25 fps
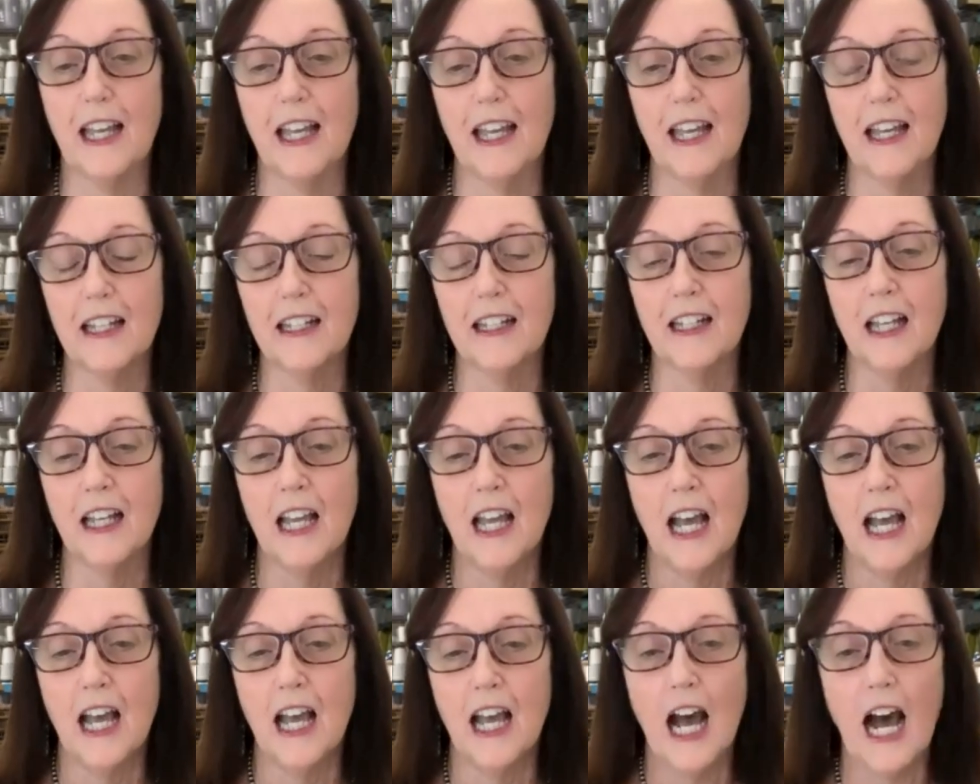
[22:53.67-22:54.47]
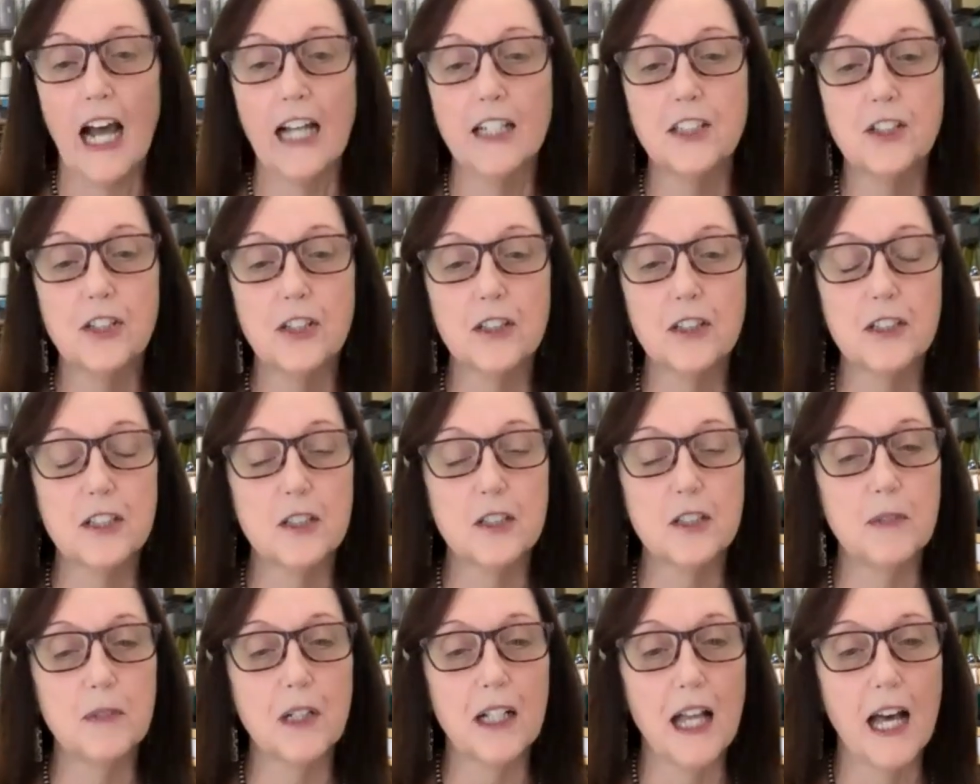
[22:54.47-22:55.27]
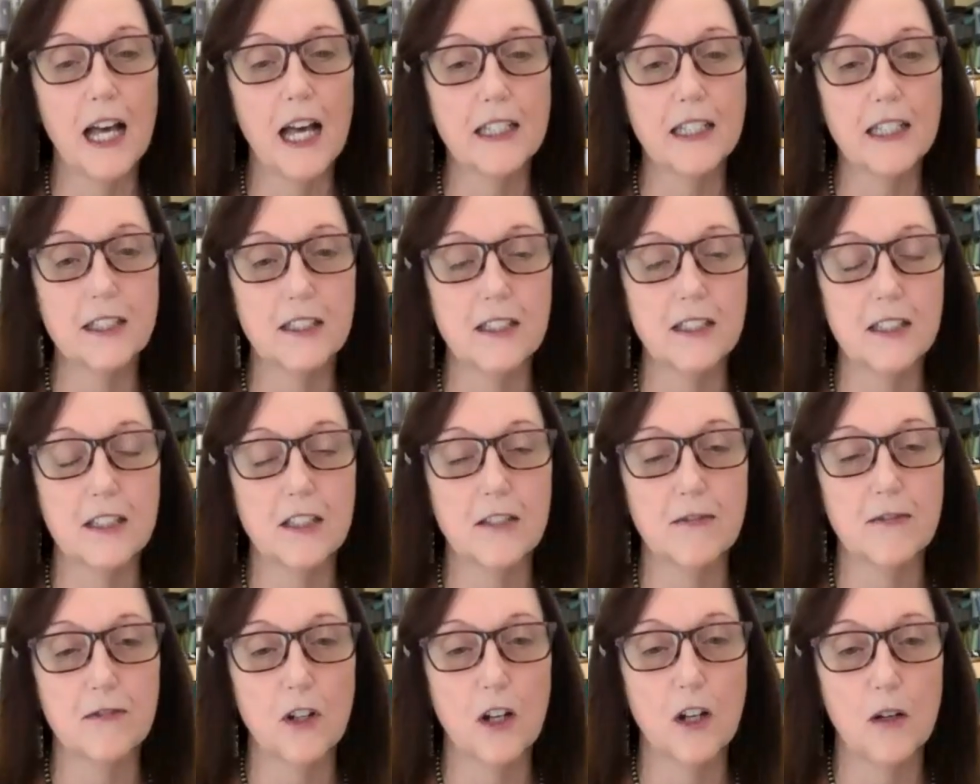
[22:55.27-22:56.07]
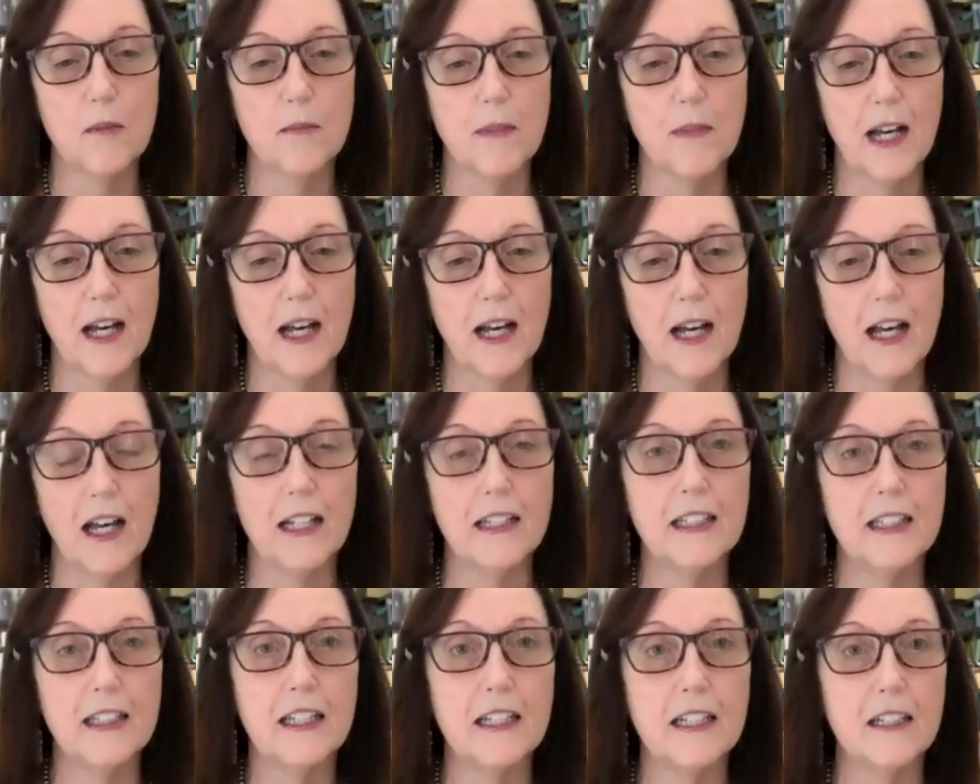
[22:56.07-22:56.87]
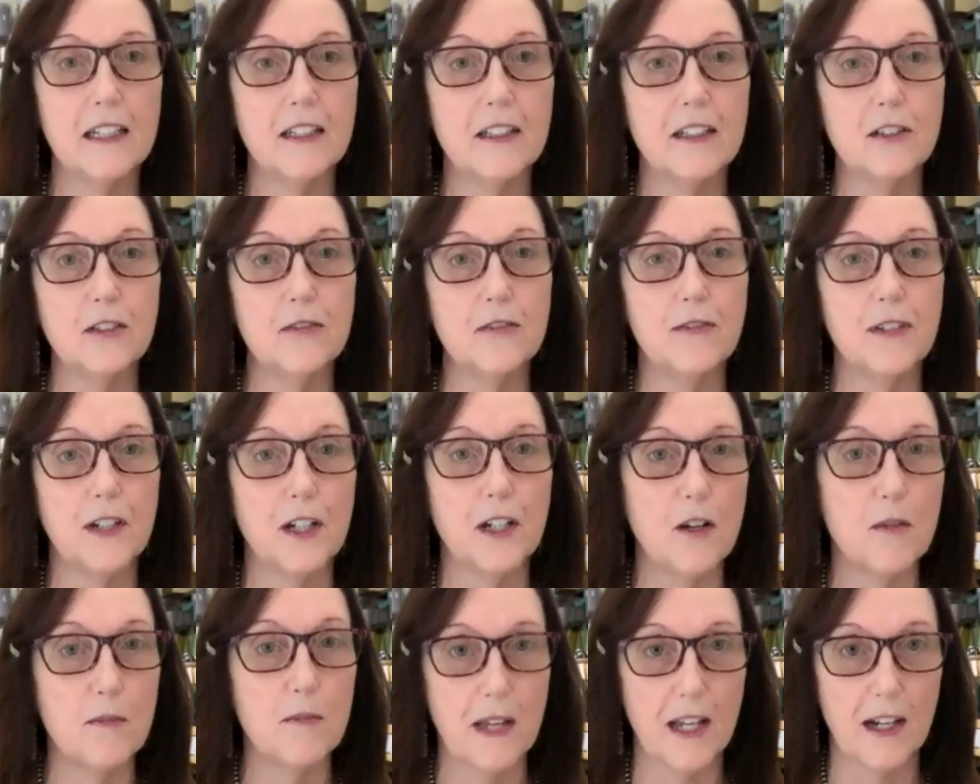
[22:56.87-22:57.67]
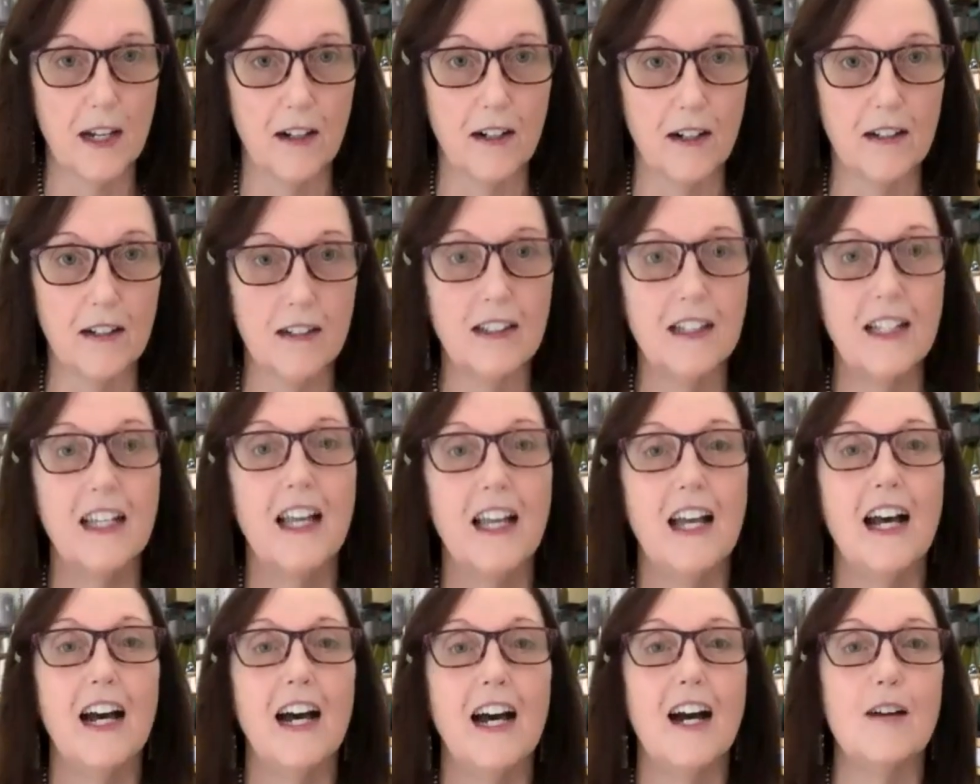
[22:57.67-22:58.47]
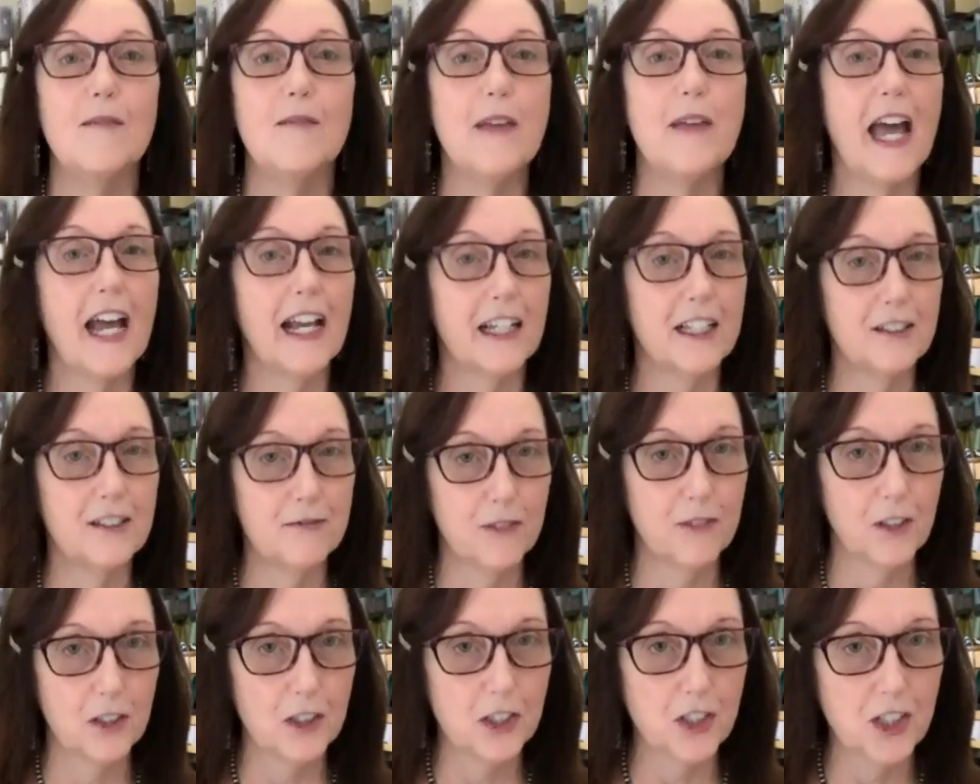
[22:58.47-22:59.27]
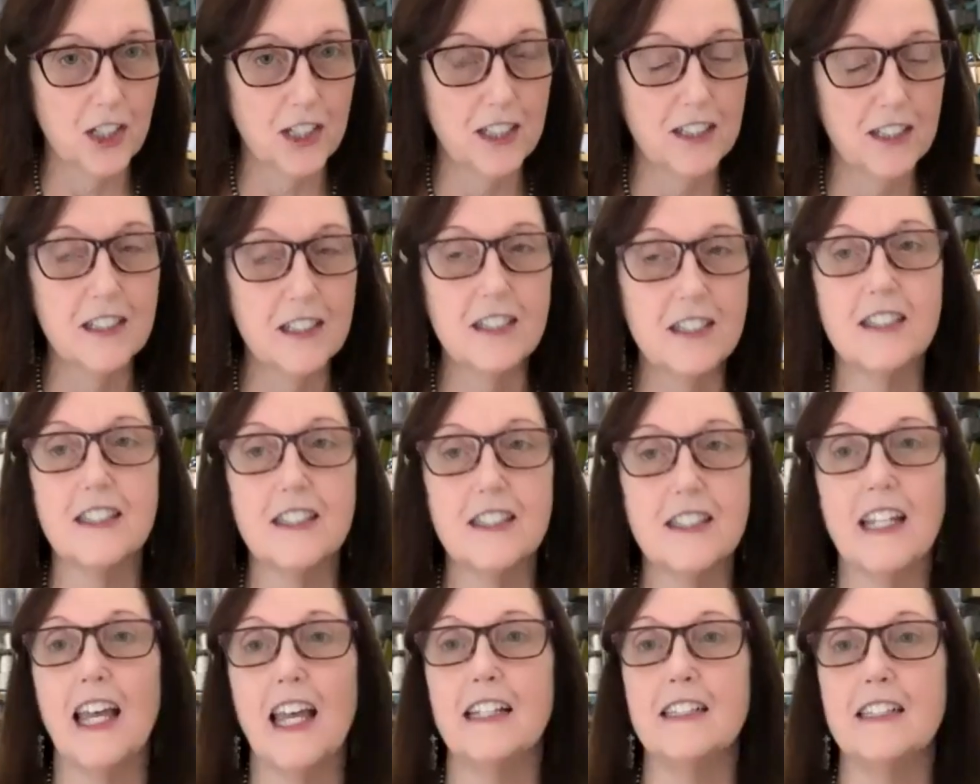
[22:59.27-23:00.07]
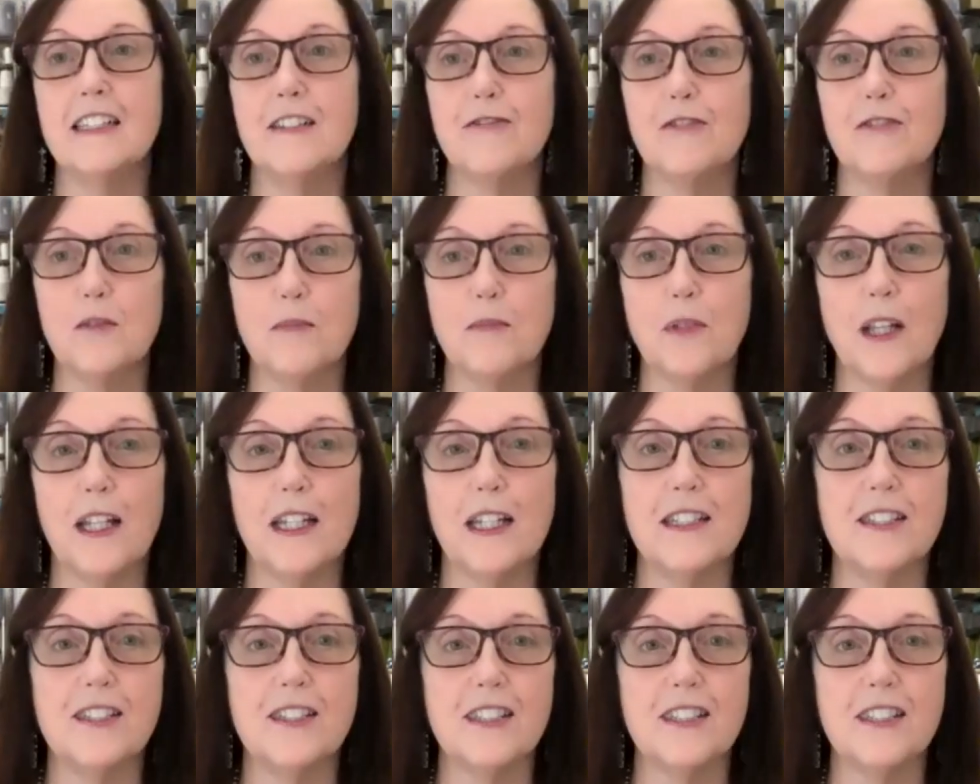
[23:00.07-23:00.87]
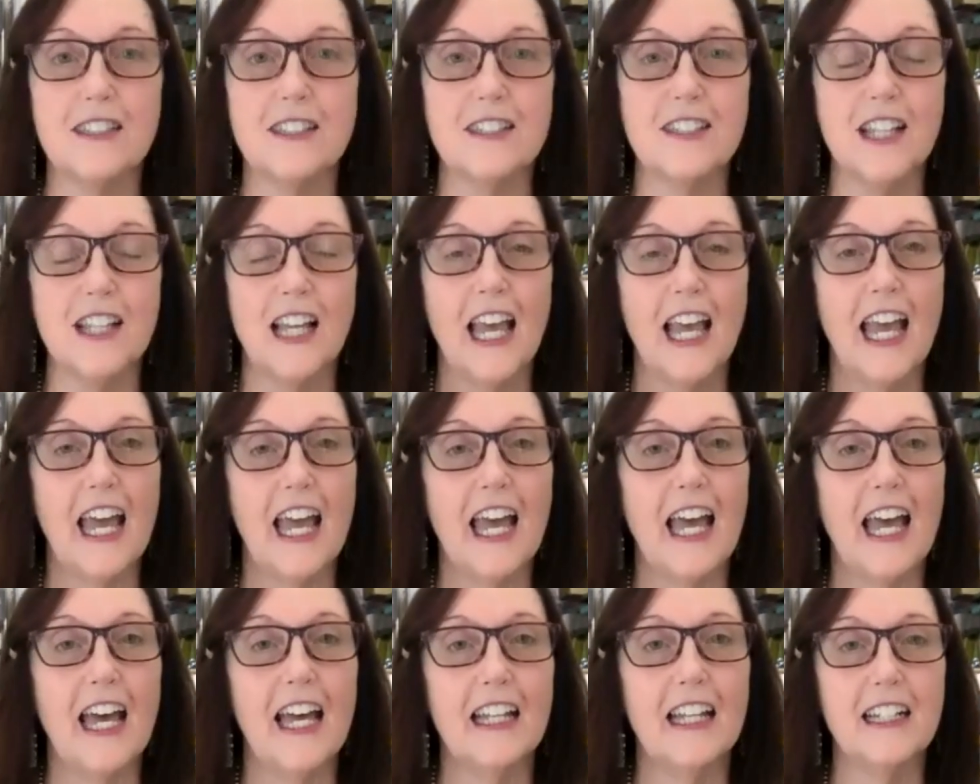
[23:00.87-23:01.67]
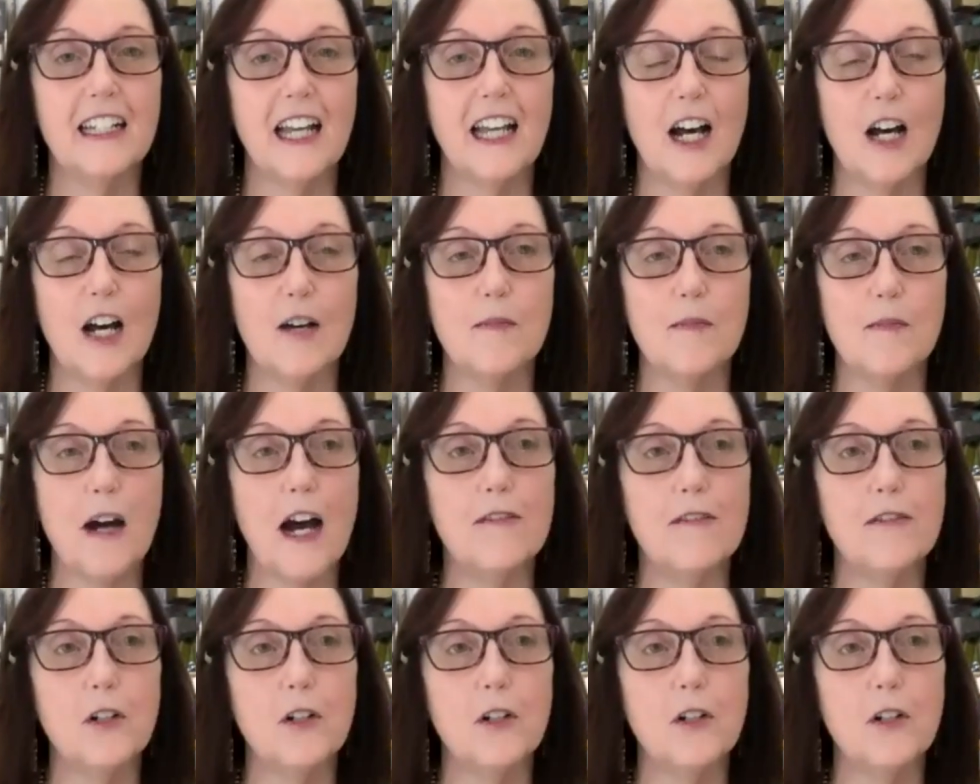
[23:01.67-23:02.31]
And I took some classes from uh, Anita Luvera Mayer um, oh, at really? Convergence and different places. And um, I've